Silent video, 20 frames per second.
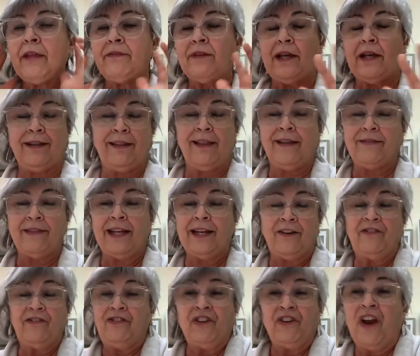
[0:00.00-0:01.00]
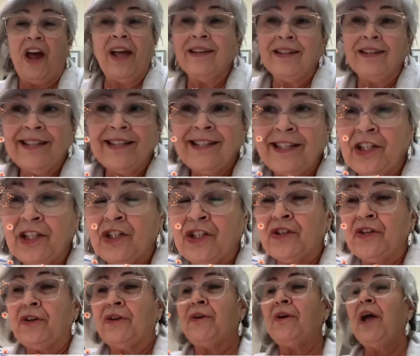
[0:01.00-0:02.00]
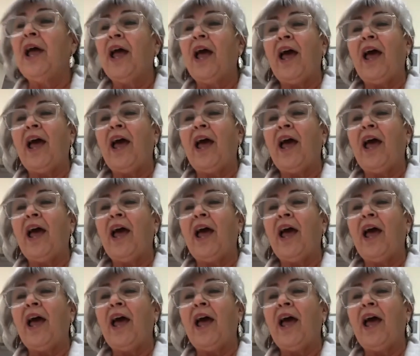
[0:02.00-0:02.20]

they're not listening to you,